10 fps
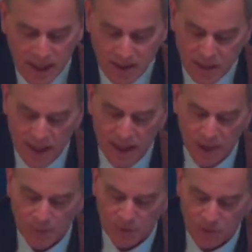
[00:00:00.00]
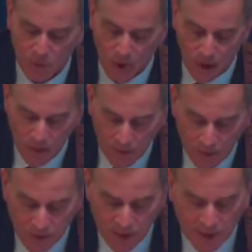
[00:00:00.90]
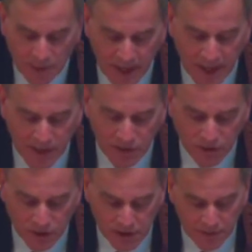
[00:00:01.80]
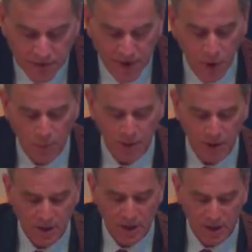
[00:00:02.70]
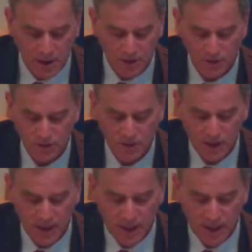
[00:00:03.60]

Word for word: Adonai, help us to walk with good companions, to live with hope in our hearts